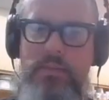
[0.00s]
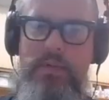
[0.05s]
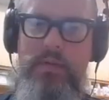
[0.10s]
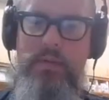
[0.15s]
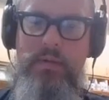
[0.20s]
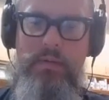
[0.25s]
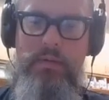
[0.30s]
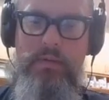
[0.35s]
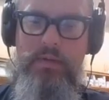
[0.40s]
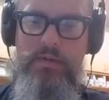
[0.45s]

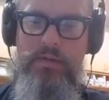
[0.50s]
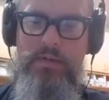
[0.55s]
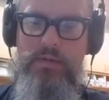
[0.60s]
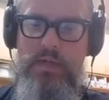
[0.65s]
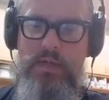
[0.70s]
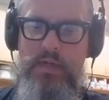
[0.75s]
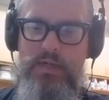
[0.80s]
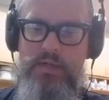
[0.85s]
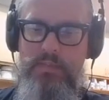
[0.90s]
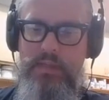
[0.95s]
to a
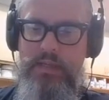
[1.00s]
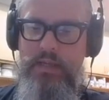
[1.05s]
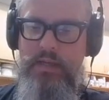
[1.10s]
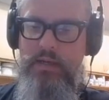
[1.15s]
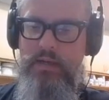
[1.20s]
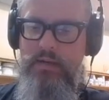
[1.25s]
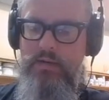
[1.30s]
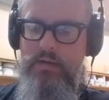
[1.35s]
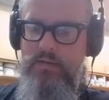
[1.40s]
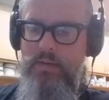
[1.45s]
strange
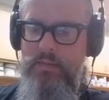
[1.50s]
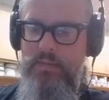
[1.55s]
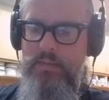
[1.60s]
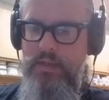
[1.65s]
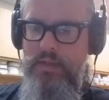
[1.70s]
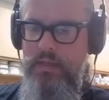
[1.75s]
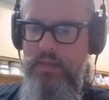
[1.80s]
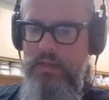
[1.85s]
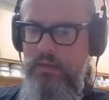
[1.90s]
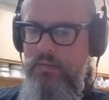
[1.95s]
planet or
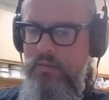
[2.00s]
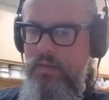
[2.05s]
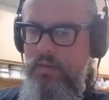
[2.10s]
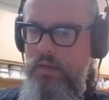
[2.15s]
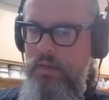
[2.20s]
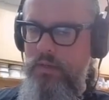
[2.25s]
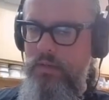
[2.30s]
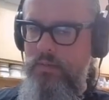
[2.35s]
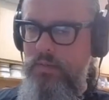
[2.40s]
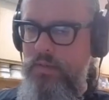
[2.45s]
something, and you
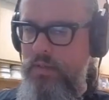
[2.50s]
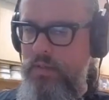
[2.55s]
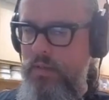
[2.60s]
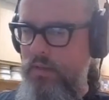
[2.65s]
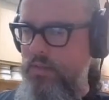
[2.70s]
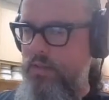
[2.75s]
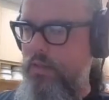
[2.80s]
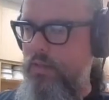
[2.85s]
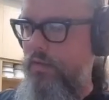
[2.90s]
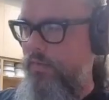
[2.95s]

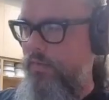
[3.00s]
indulge in these